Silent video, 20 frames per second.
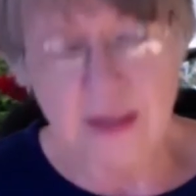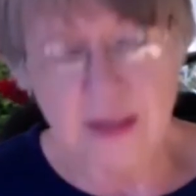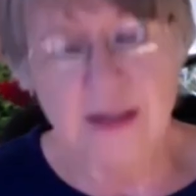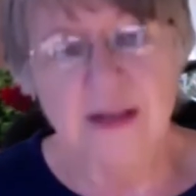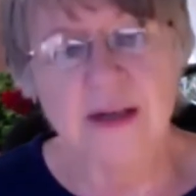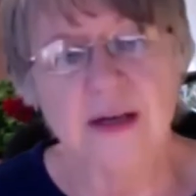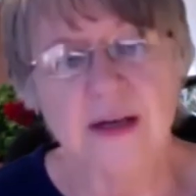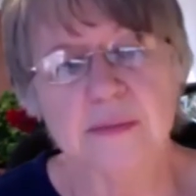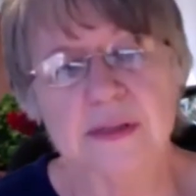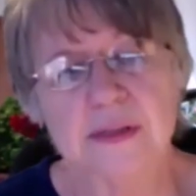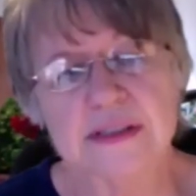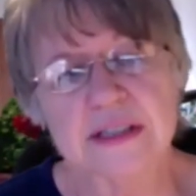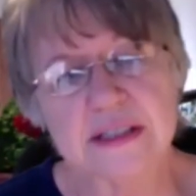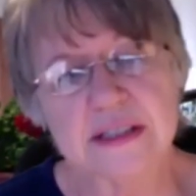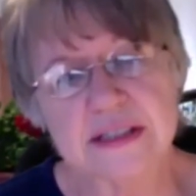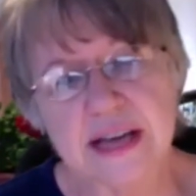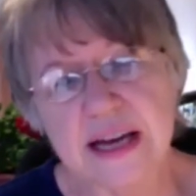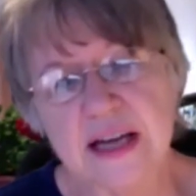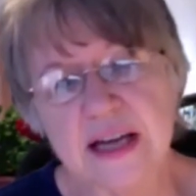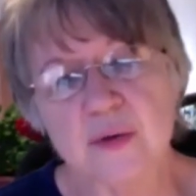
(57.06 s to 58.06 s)
But
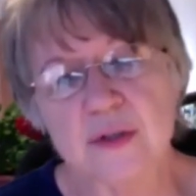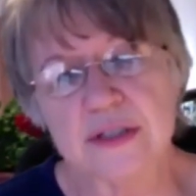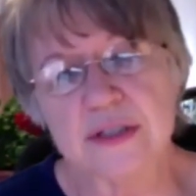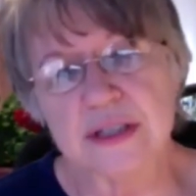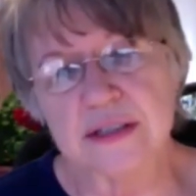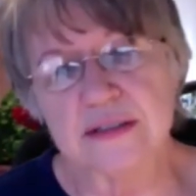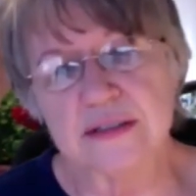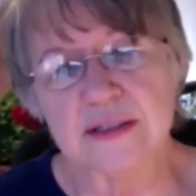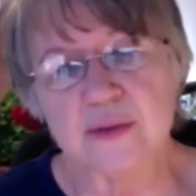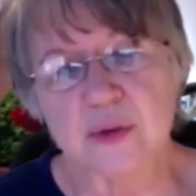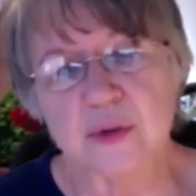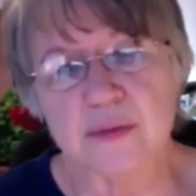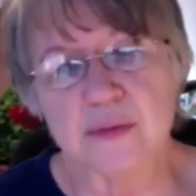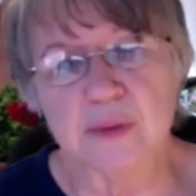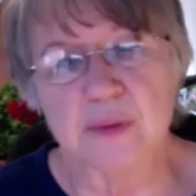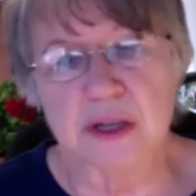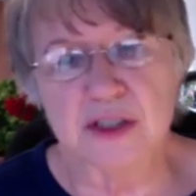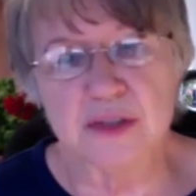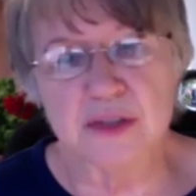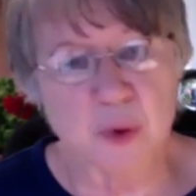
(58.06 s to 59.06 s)
today we're dealing with
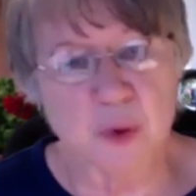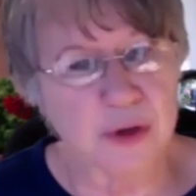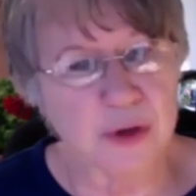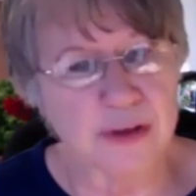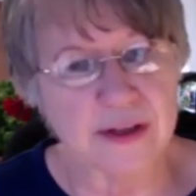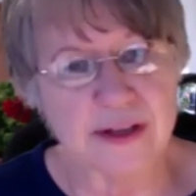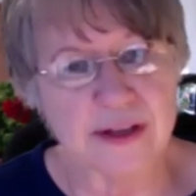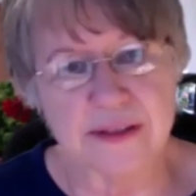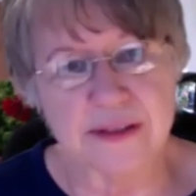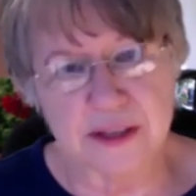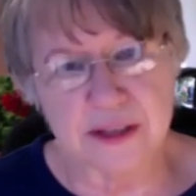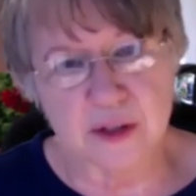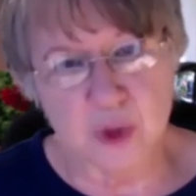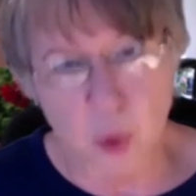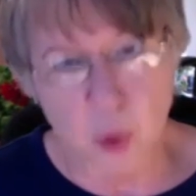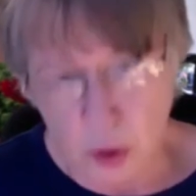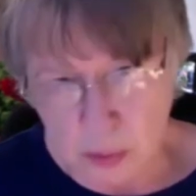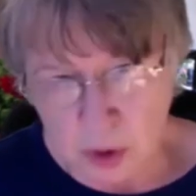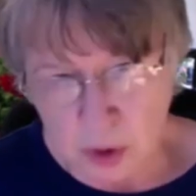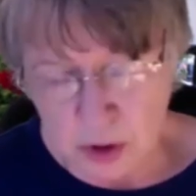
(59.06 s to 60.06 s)
much more than the
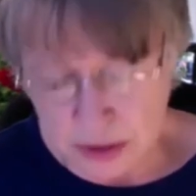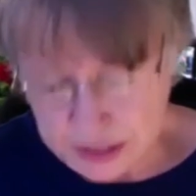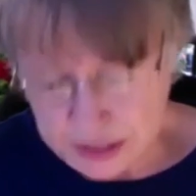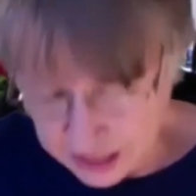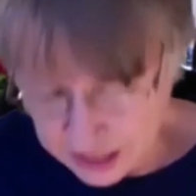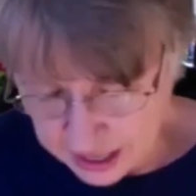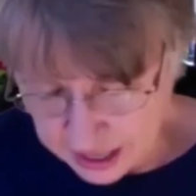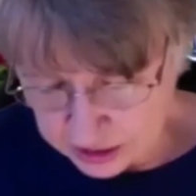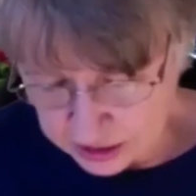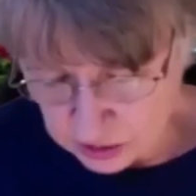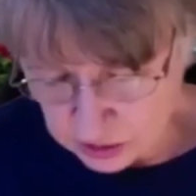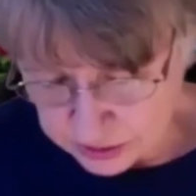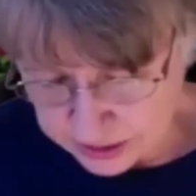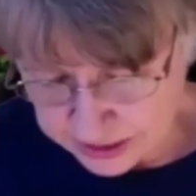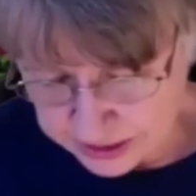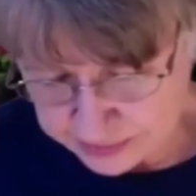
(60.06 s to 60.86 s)
normal cycles.